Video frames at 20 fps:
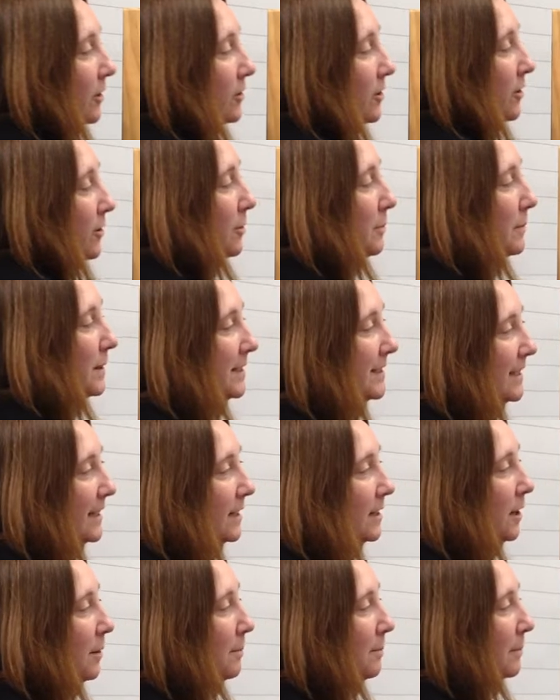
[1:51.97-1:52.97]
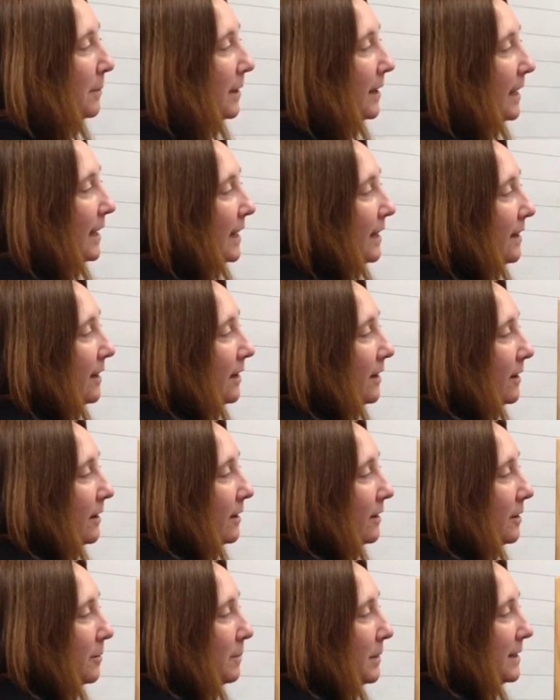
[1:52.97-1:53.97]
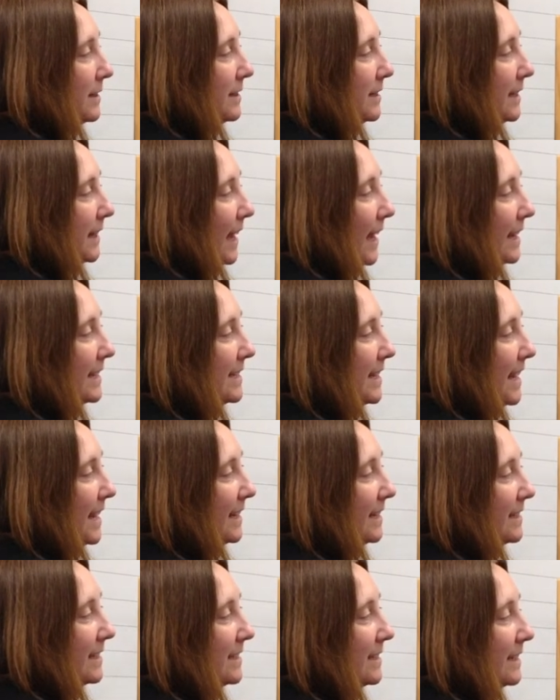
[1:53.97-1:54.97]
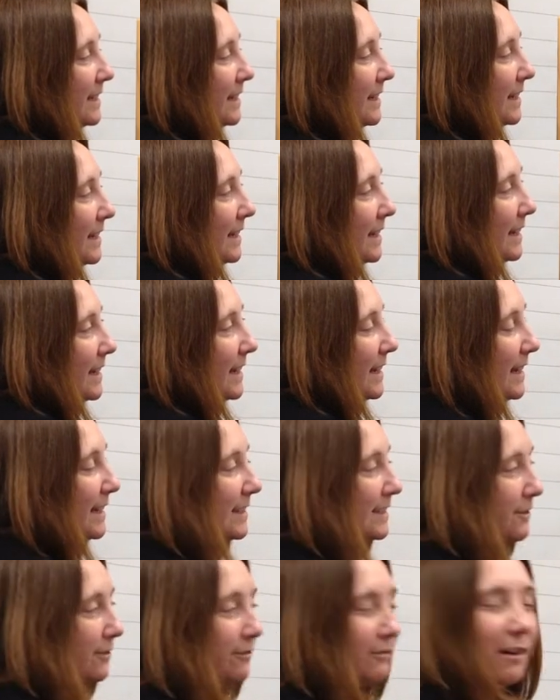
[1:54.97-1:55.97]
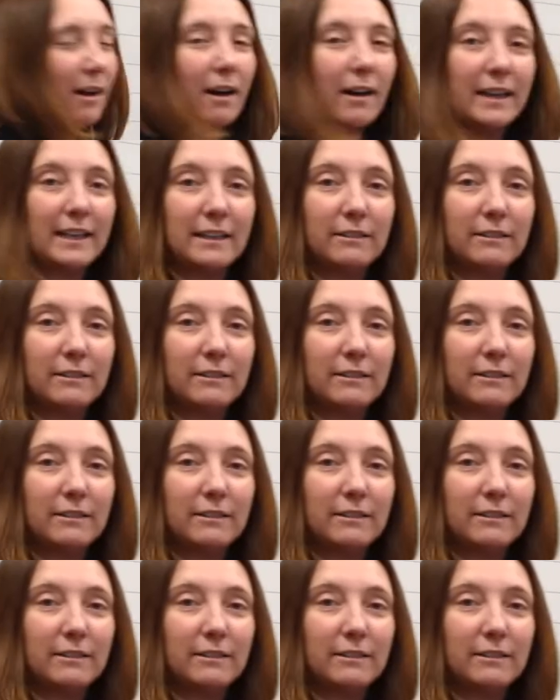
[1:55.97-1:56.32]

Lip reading: So the missing number here, the missing add end, is 5.